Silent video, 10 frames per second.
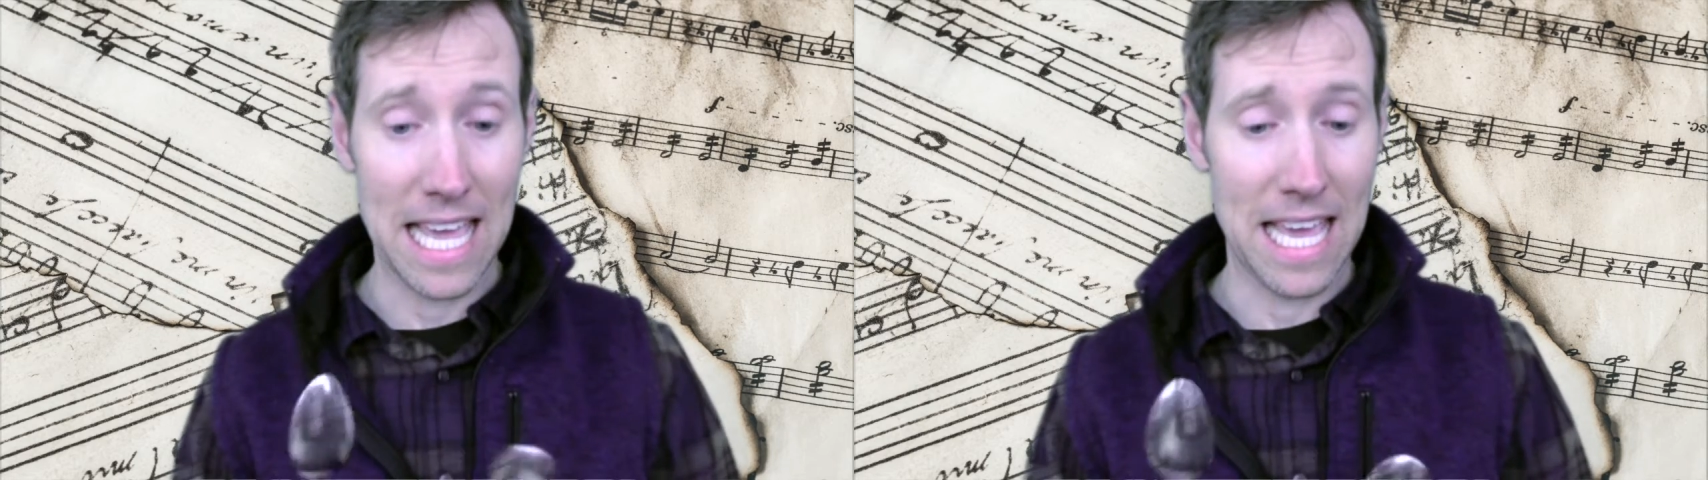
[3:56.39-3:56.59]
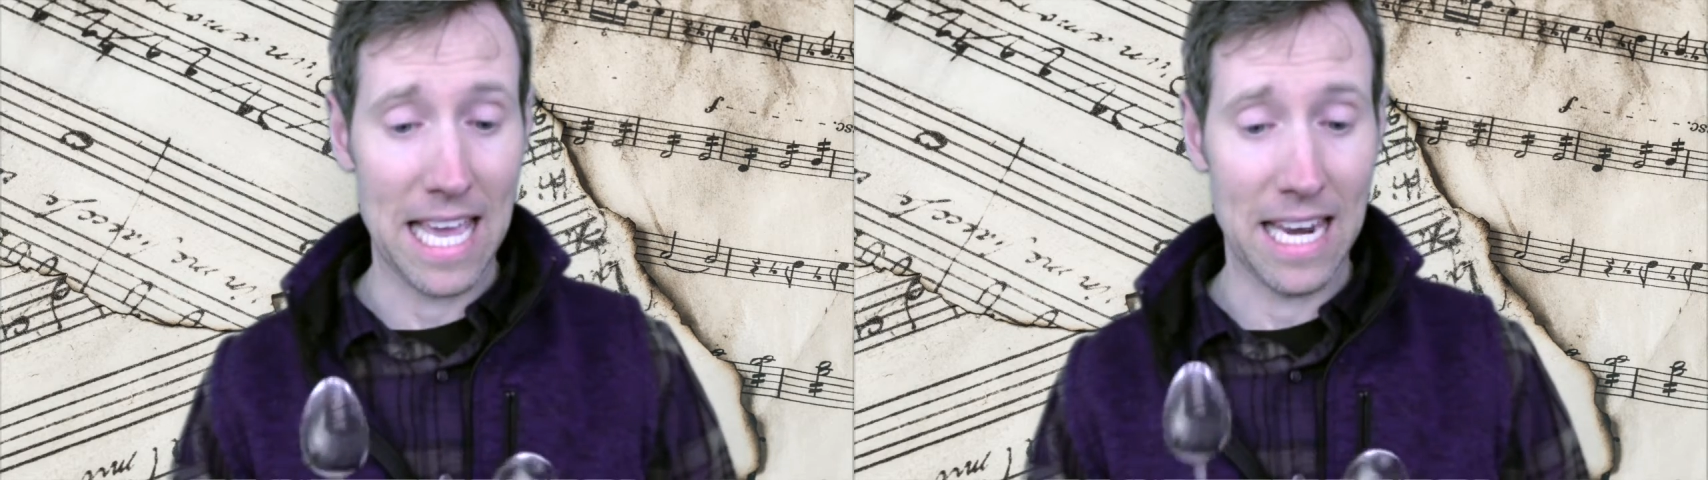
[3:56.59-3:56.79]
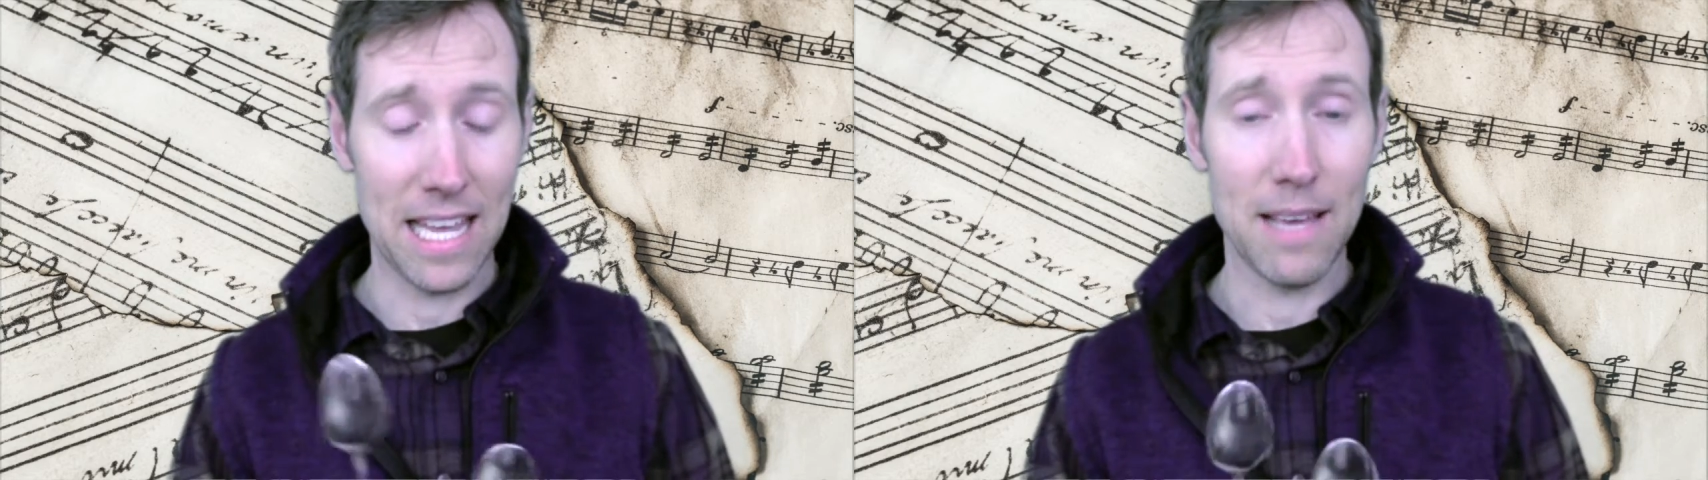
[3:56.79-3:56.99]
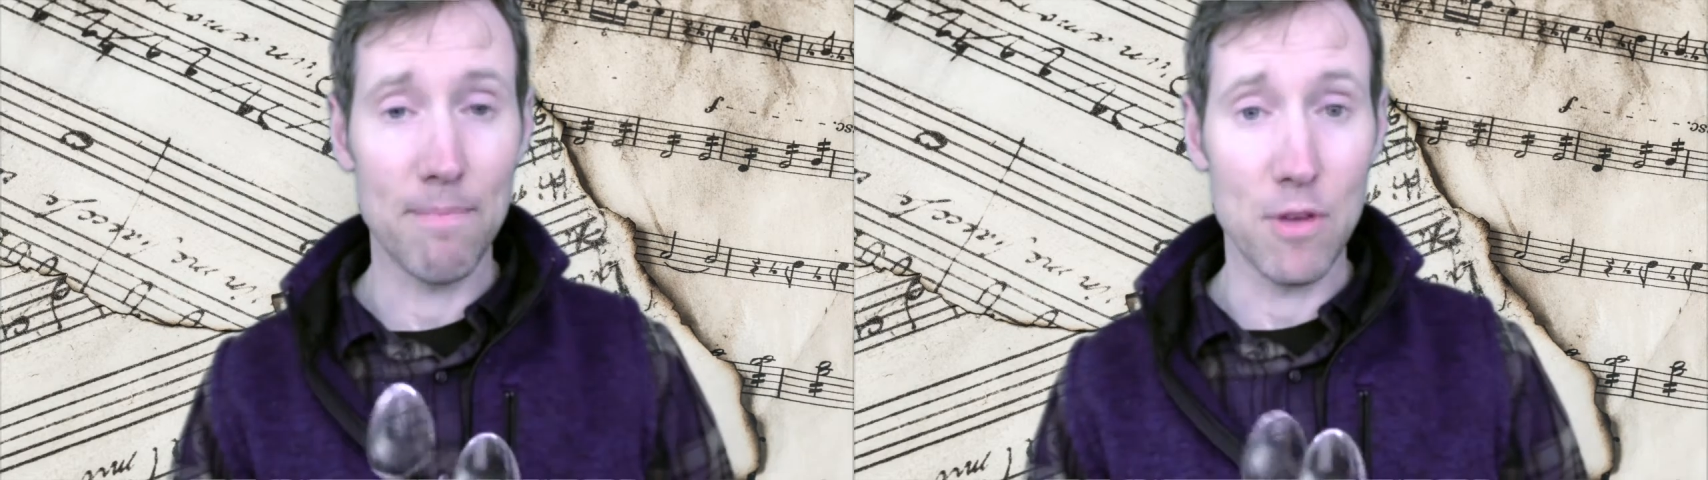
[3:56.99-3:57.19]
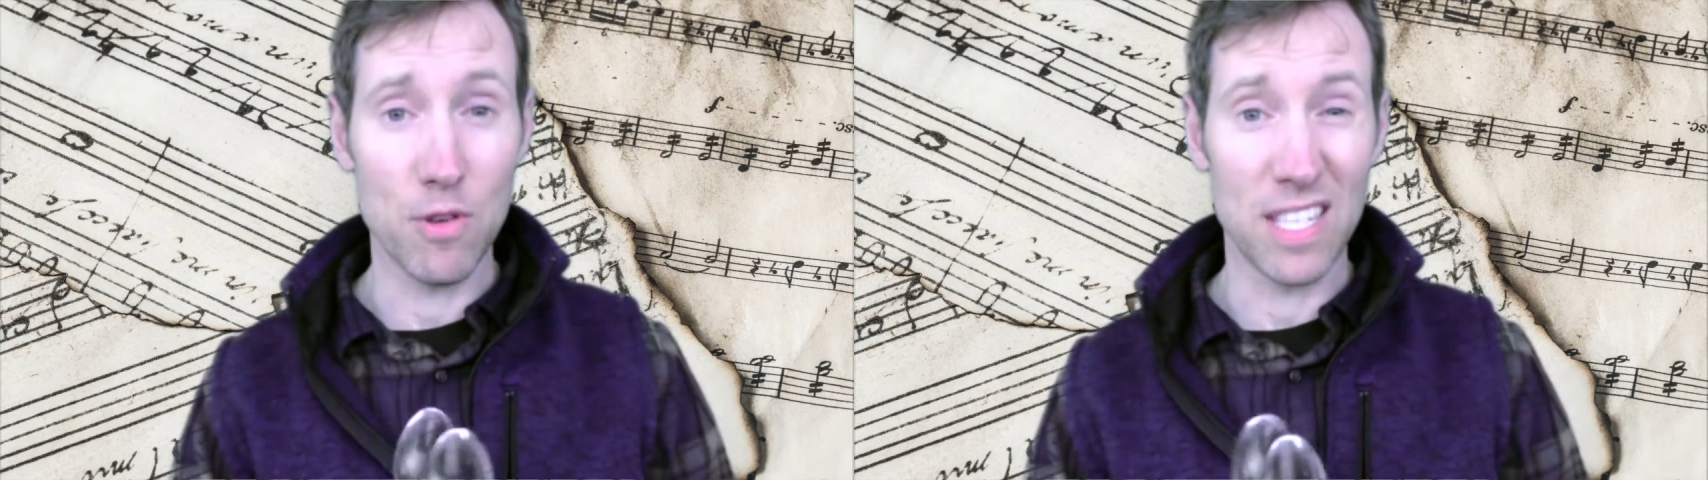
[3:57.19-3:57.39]
in
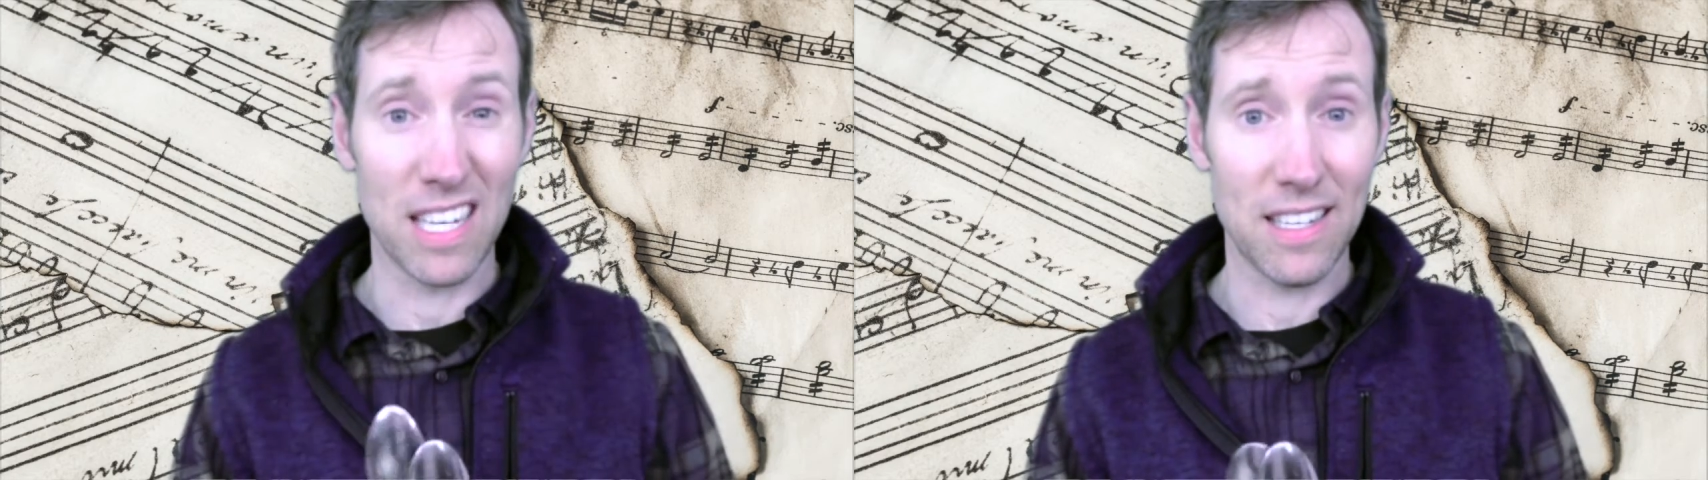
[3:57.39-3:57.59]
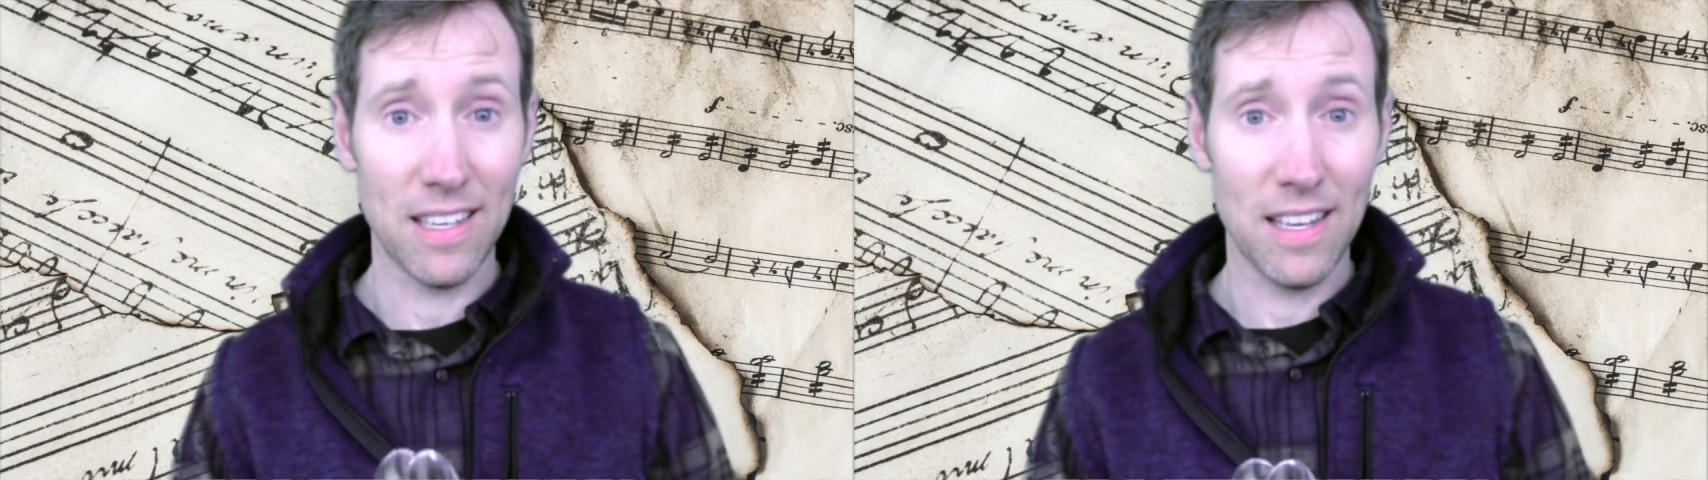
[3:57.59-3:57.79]
music,